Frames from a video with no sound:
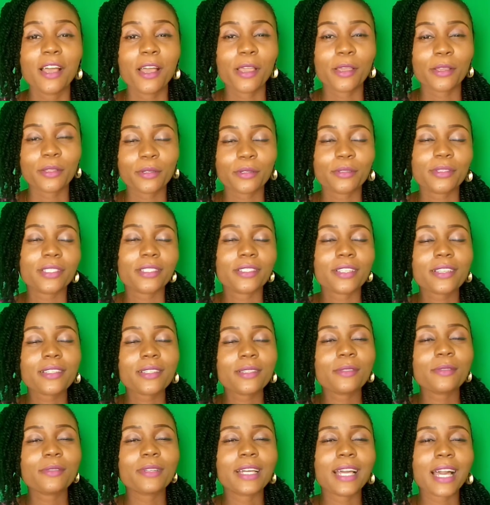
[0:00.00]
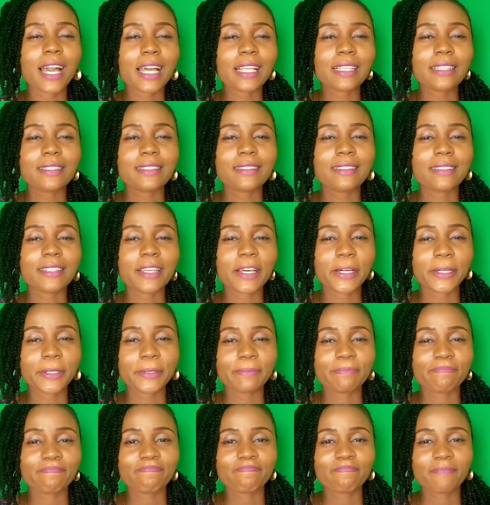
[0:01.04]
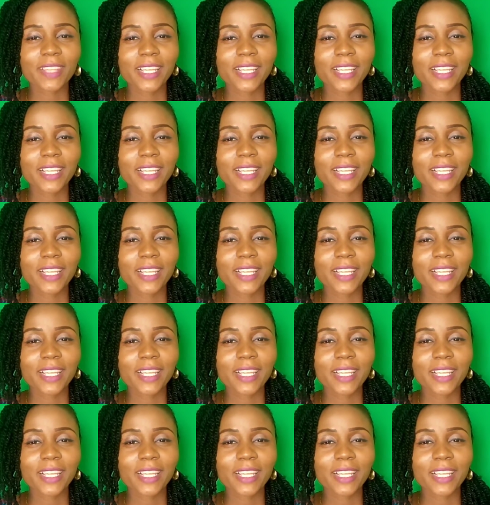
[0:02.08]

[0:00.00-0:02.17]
you know they just look at um,